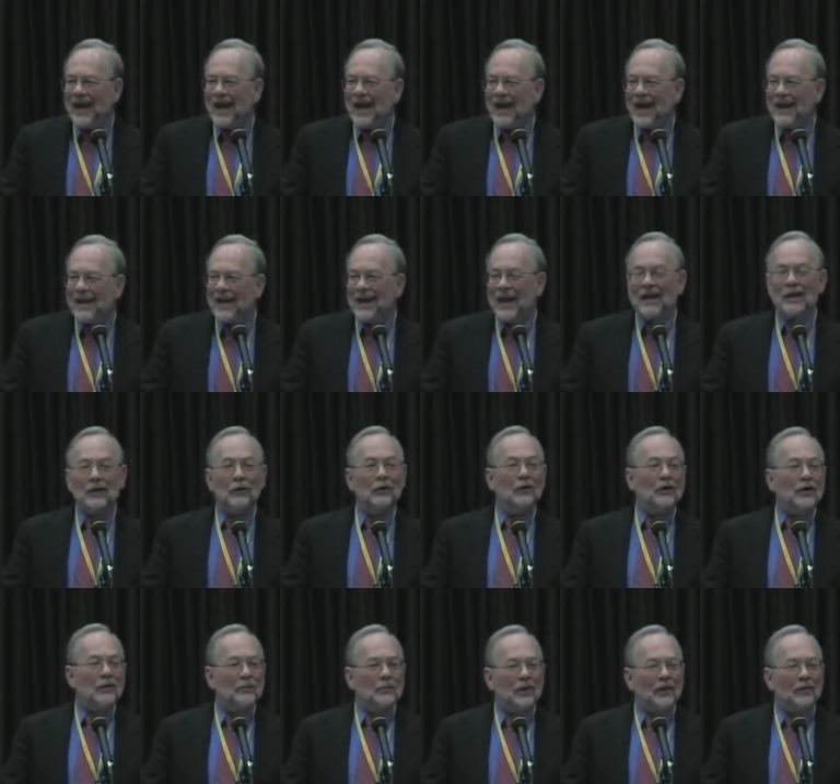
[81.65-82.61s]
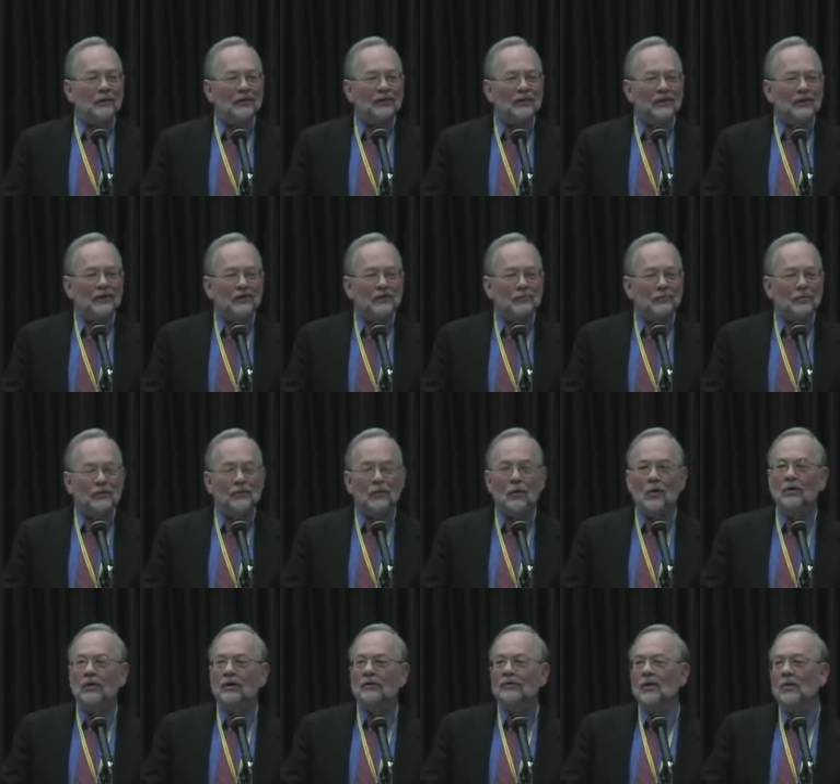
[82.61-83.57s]
And I'd heard about this
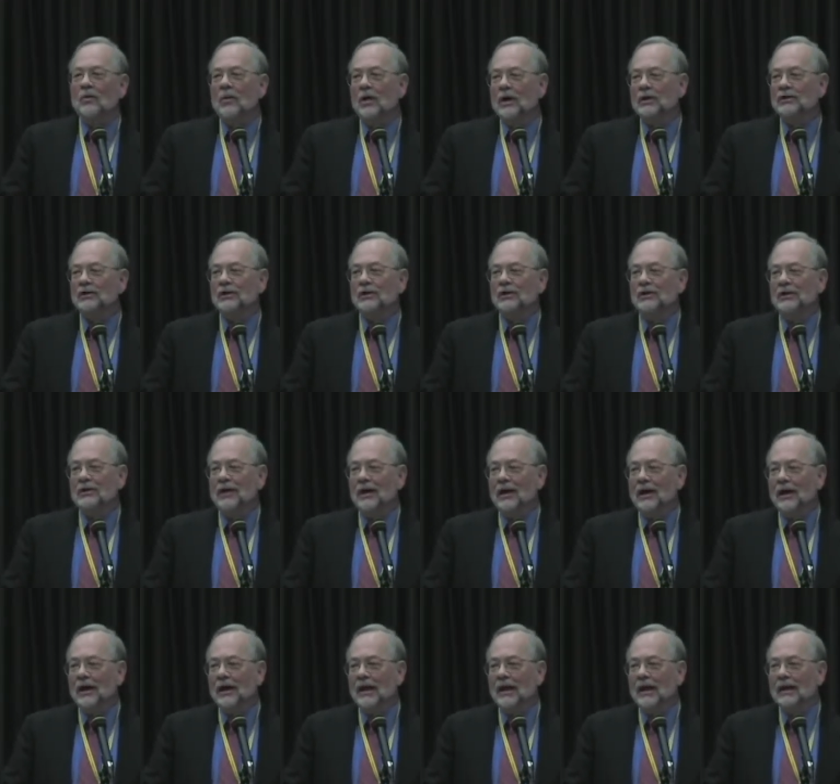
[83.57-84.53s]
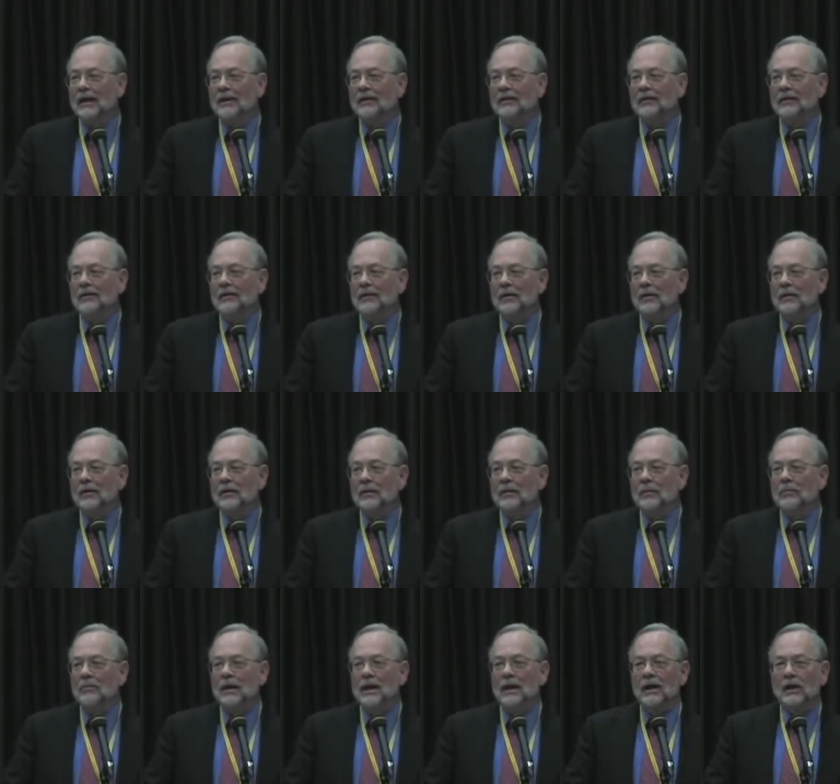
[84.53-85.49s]
before leaving Washington. I had
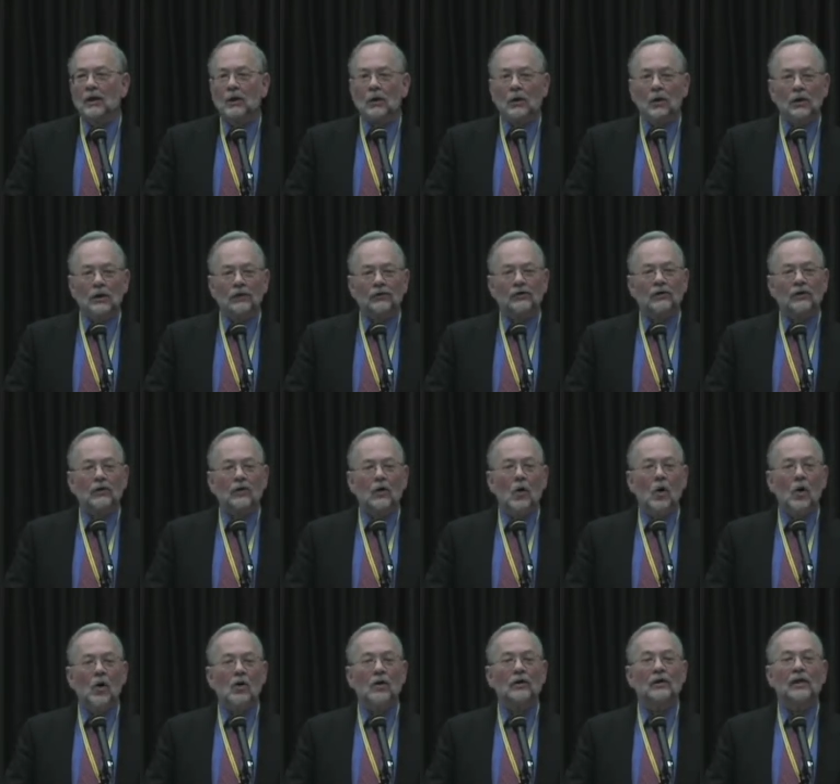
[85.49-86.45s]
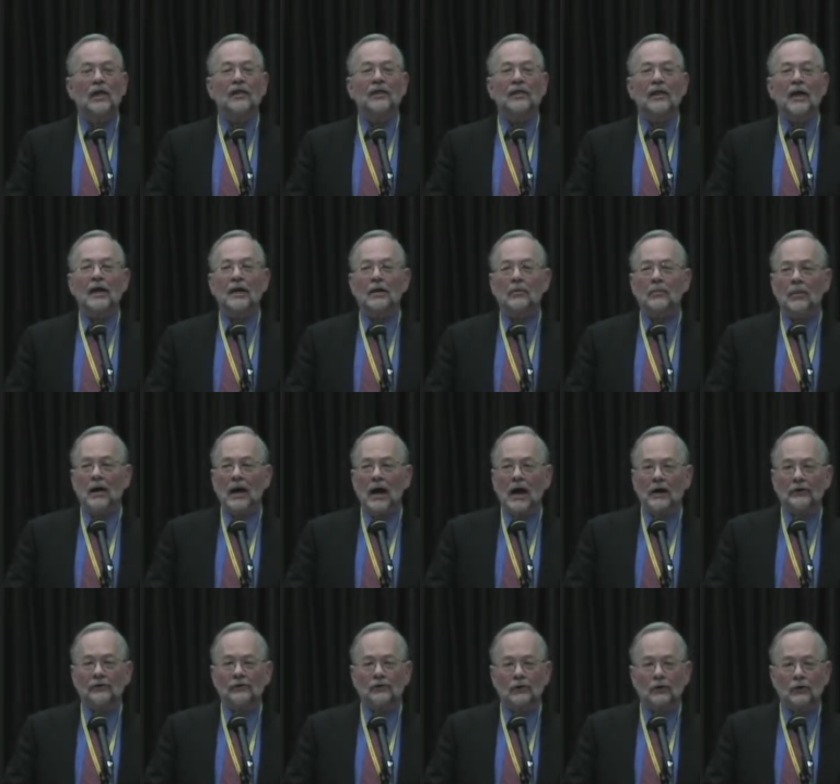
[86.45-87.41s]
made a courtesy call on the then
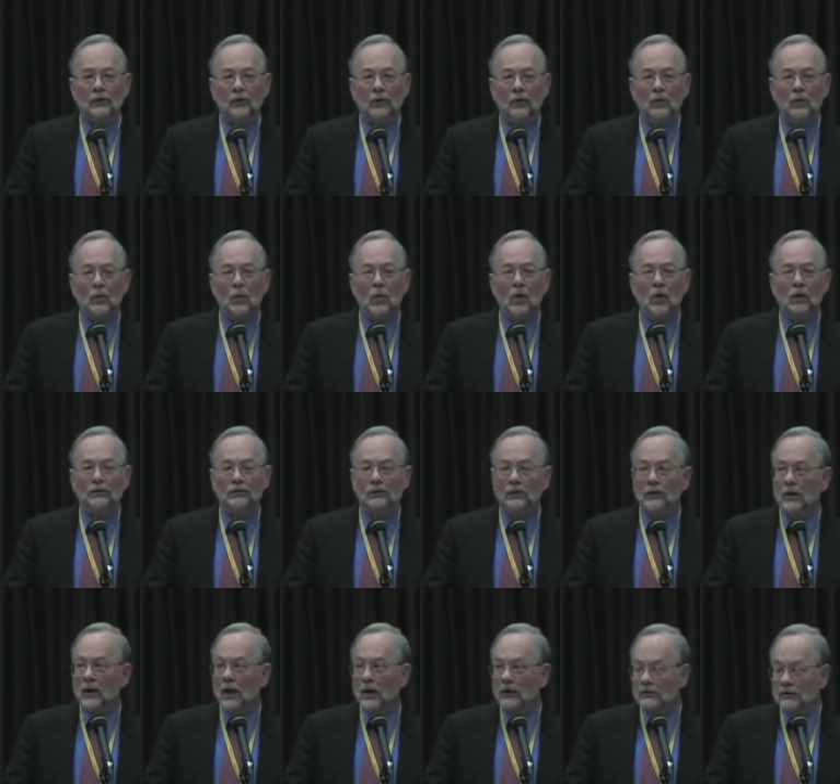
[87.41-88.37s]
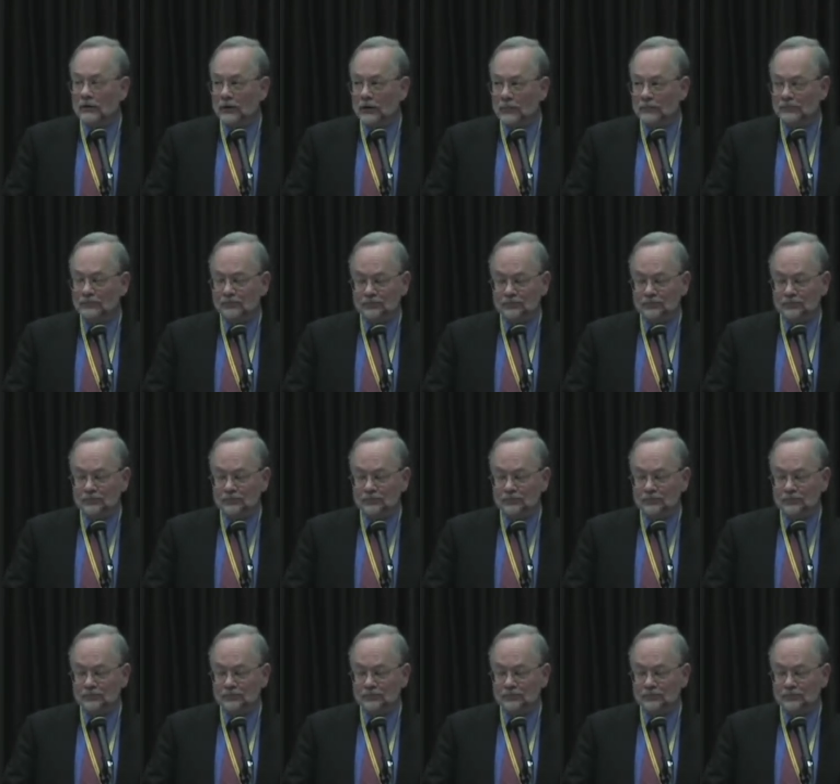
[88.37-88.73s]
ambassador, Walter Cutler.